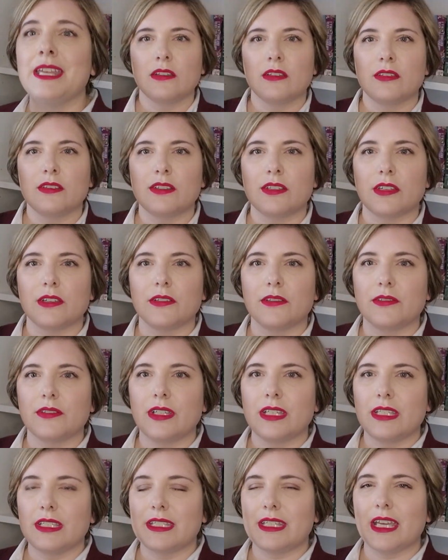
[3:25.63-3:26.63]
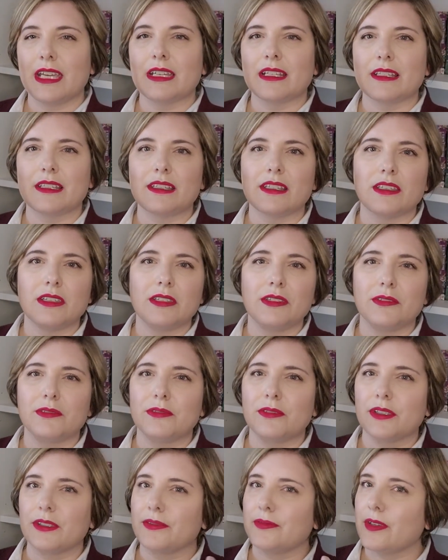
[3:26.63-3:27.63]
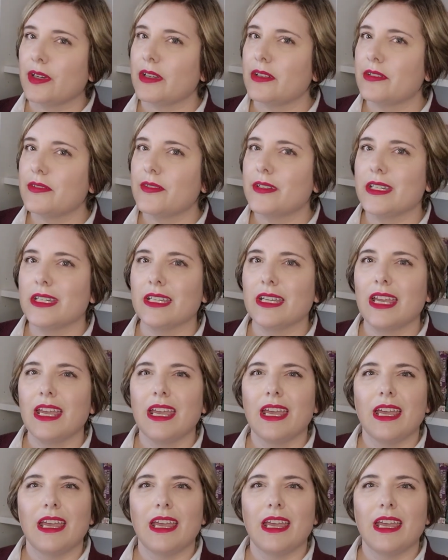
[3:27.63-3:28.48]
So Dex, you are following,